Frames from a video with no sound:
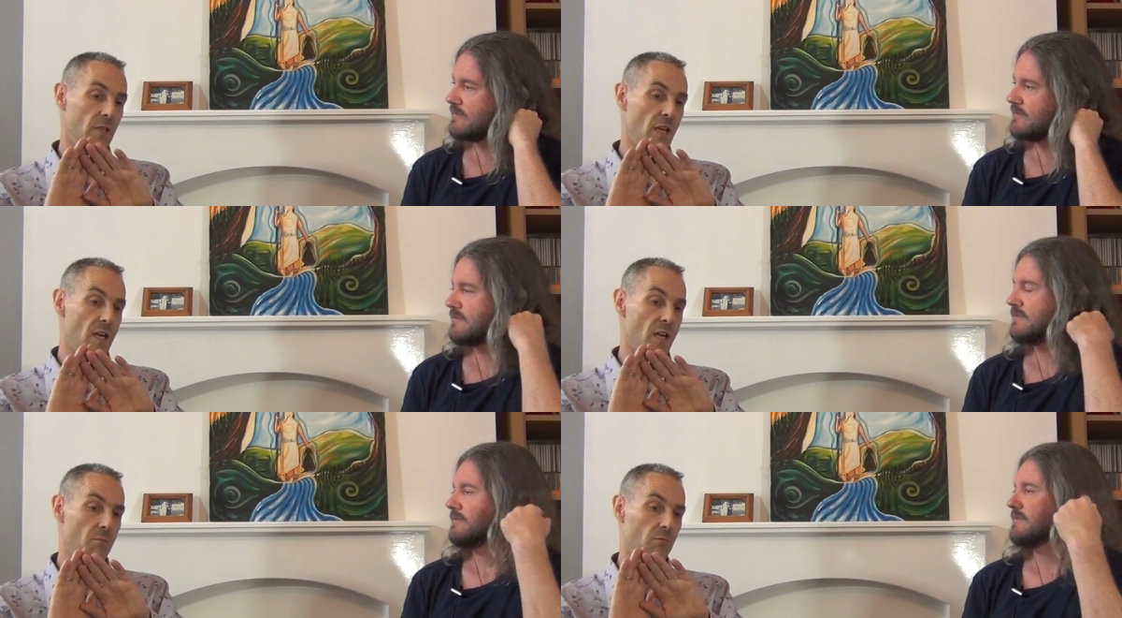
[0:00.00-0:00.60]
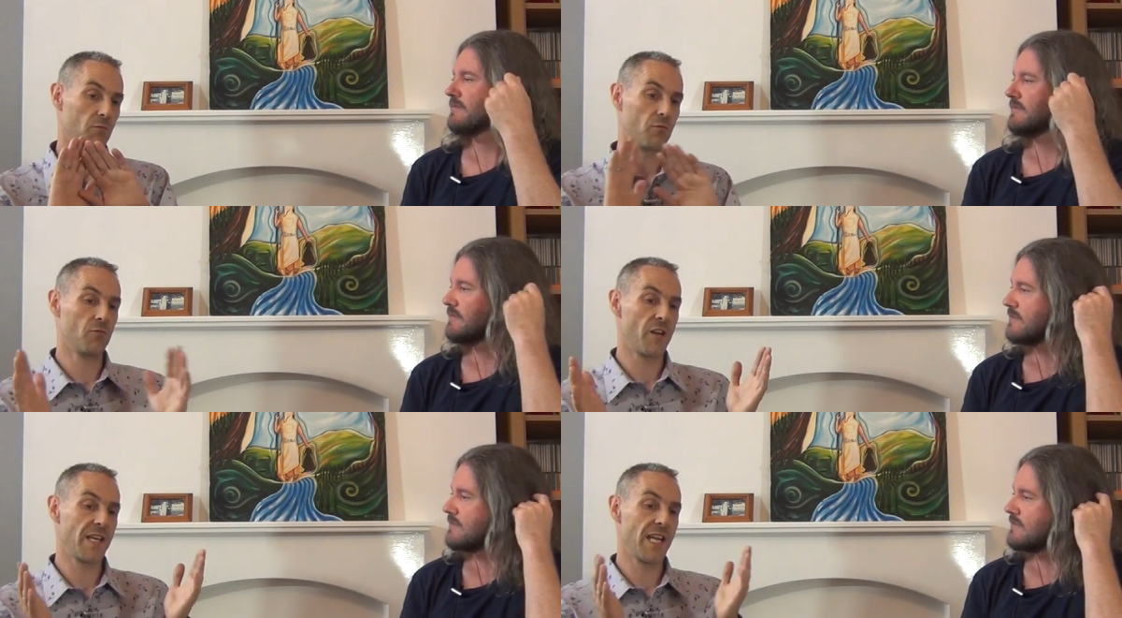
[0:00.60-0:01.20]
Speaker 1: um,
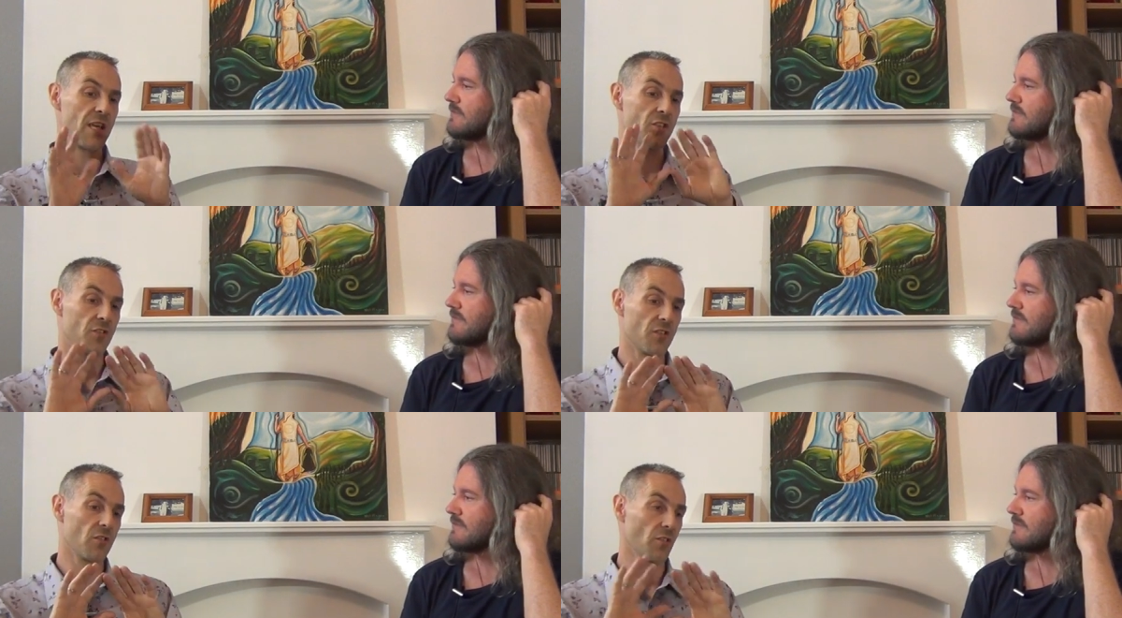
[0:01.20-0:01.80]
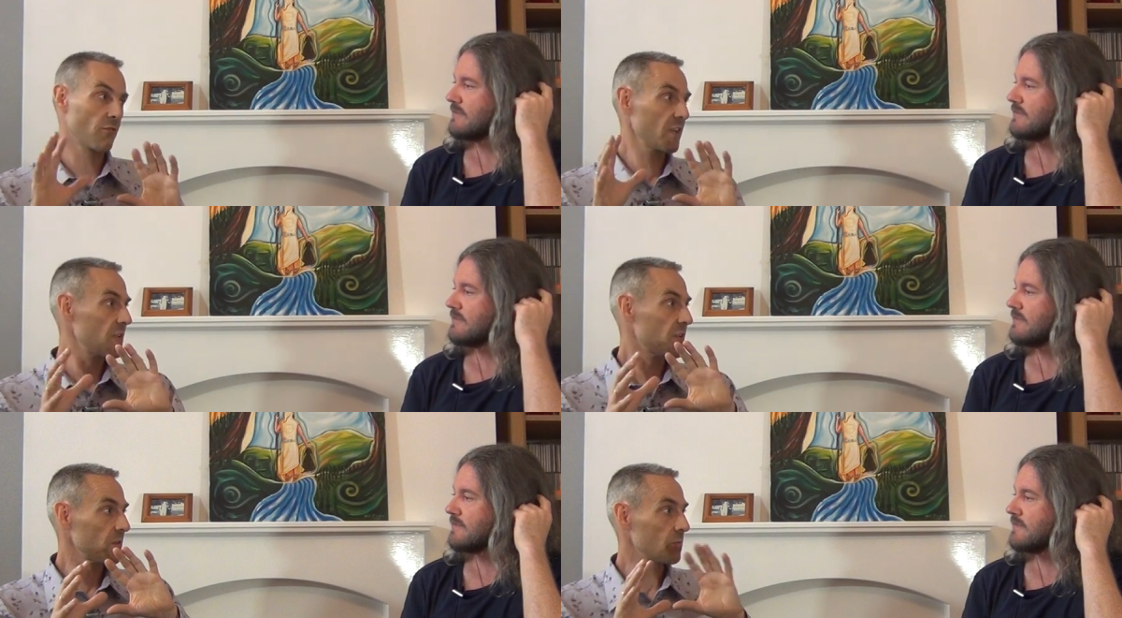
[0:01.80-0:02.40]
gradations or the
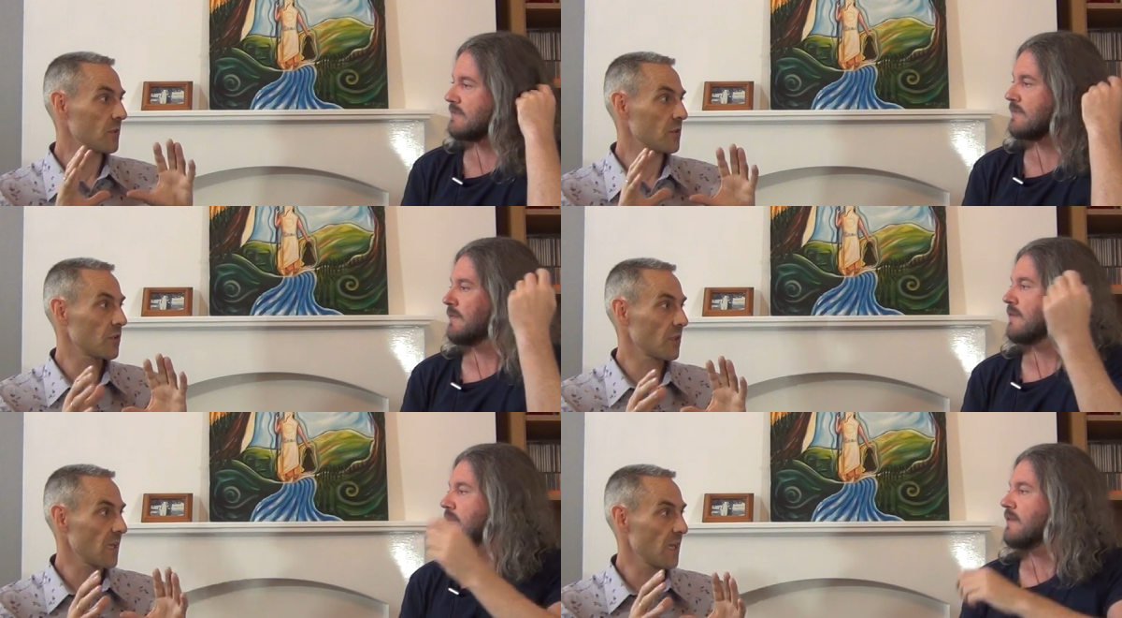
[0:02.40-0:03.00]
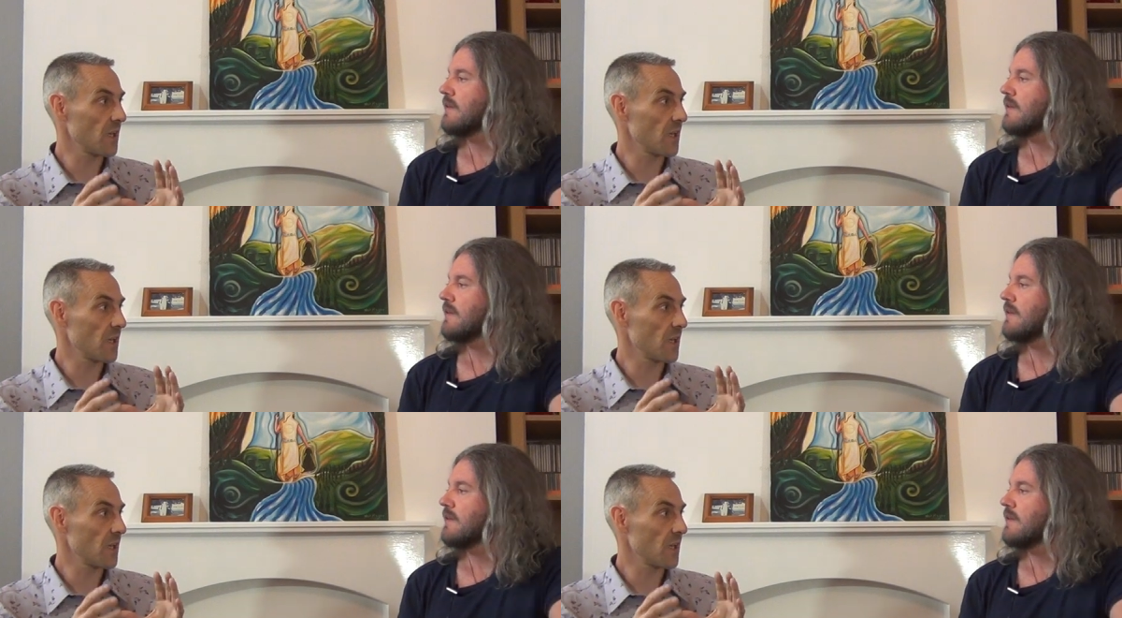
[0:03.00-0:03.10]
grids which uh, he